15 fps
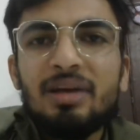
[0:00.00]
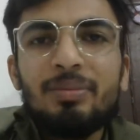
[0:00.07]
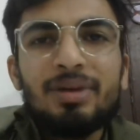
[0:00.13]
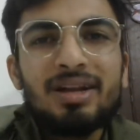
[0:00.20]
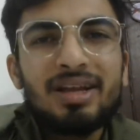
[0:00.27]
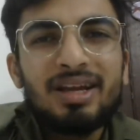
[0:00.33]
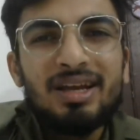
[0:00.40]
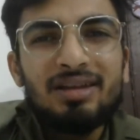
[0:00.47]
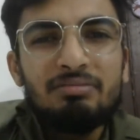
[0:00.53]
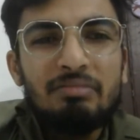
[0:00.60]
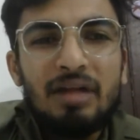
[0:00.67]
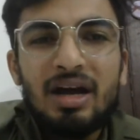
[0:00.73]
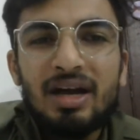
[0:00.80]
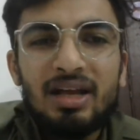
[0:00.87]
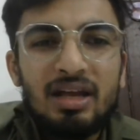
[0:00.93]
But again,
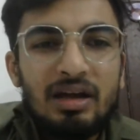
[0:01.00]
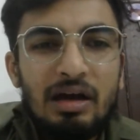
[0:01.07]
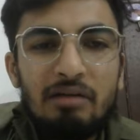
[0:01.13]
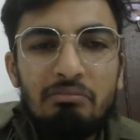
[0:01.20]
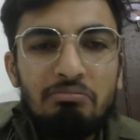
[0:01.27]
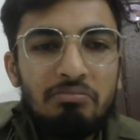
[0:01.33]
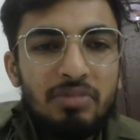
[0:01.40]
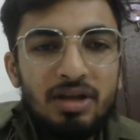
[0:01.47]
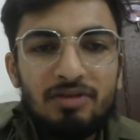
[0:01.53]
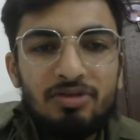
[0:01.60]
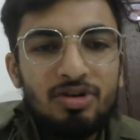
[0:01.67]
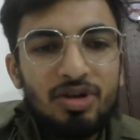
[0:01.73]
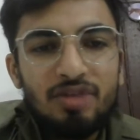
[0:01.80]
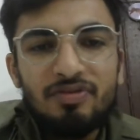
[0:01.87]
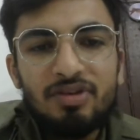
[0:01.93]

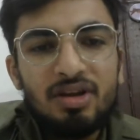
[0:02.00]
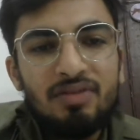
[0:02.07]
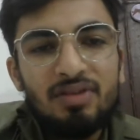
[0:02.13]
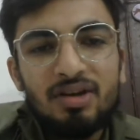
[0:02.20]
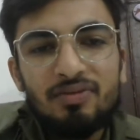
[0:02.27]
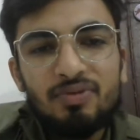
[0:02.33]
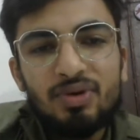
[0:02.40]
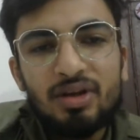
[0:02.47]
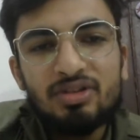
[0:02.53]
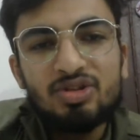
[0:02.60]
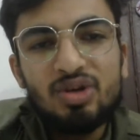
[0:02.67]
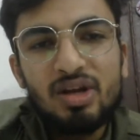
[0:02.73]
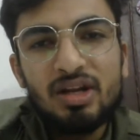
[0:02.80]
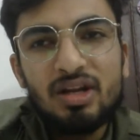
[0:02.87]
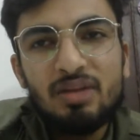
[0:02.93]
if even if you
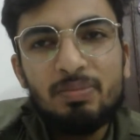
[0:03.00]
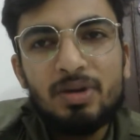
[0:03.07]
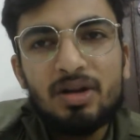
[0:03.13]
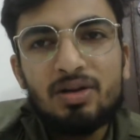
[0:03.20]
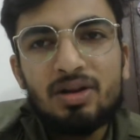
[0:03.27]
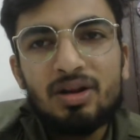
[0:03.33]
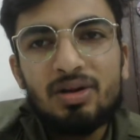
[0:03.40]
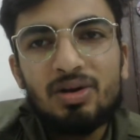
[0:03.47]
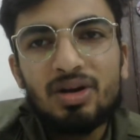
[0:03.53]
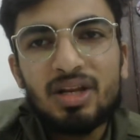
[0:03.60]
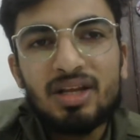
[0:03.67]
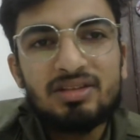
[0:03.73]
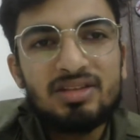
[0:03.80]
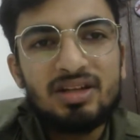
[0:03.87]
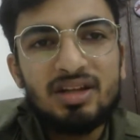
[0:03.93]
join any particular
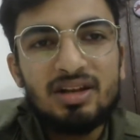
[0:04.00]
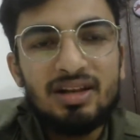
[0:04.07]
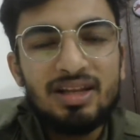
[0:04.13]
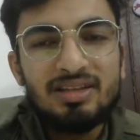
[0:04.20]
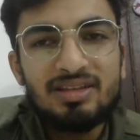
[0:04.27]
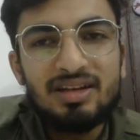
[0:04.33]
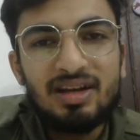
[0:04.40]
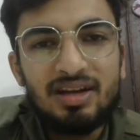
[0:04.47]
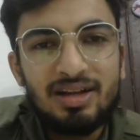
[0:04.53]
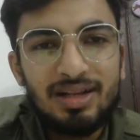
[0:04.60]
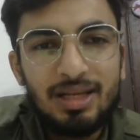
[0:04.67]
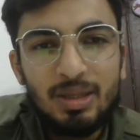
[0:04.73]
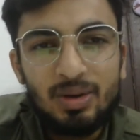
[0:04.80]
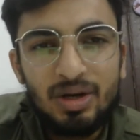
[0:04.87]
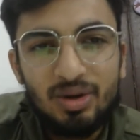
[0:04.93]
organization, unless and until
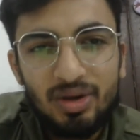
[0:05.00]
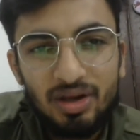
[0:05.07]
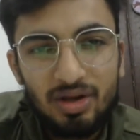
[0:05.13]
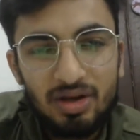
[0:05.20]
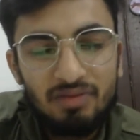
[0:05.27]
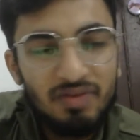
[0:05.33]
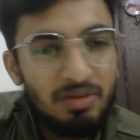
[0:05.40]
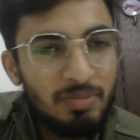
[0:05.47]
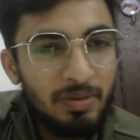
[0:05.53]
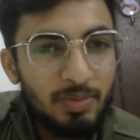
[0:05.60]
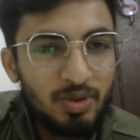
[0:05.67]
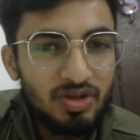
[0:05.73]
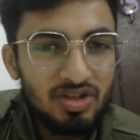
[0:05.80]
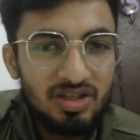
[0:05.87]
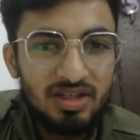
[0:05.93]
you are going on a VP
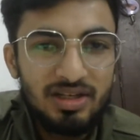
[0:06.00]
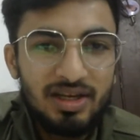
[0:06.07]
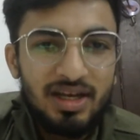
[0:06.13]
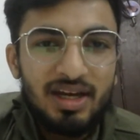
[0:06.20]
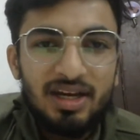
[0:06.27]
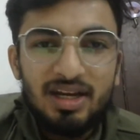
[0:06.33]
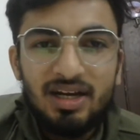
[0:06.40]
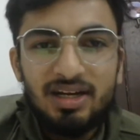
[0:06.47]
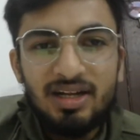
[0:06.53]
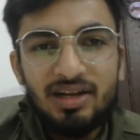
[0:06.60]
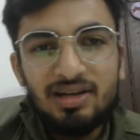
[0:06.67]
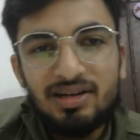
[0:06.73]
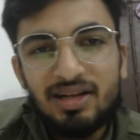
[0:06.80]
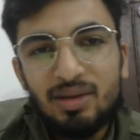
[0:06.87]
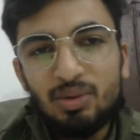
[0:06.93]
position,
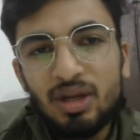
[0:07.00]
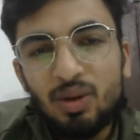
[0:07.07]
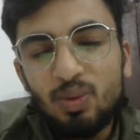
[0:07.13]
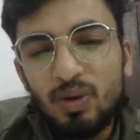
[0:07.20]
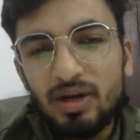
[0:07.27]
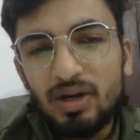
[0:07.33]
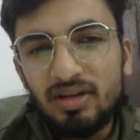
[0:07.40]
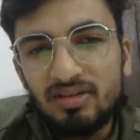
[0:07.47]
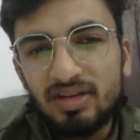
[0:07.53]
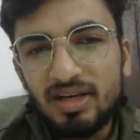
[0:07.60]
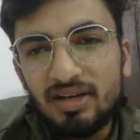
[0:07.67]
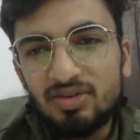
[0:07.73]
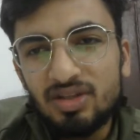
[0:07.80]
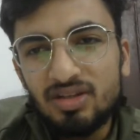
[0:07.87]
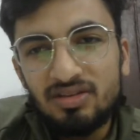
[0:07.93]
it never requires,
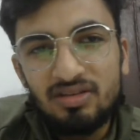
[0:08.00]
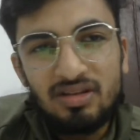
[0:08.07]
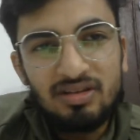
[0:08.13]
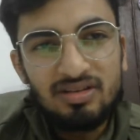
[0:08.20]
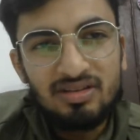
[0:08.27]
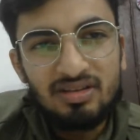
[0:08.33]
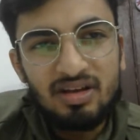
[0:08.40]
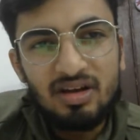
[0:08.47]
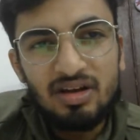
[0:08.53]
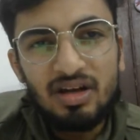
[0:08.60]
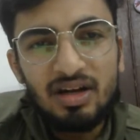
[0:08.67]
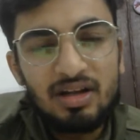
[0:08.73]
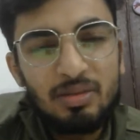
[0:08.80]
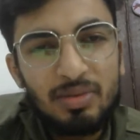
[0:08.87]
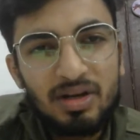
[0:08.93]
right? So this is a
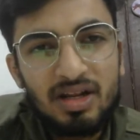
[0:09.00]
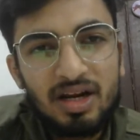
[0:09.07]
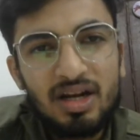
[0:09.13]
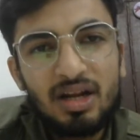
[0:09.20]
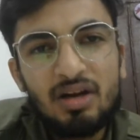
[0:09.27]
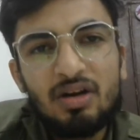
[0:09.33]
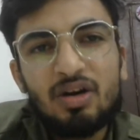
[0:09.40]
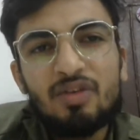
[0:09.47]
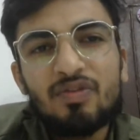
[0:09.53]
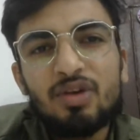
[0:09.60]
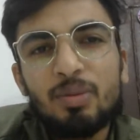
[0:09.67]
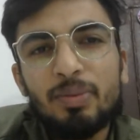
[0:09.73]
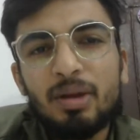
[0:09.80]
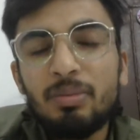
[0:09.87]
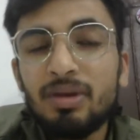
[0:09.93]
little bit kind of off
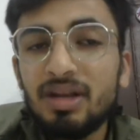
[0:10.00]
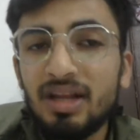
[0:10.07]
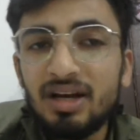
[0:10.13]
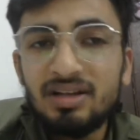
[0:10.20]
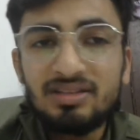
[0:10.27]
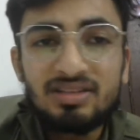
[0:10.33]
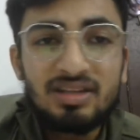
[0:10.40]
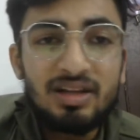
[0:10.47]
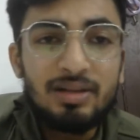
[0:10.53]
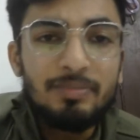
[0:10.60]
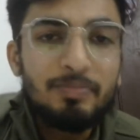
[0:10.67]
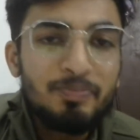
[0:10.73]
topic, but yeah, still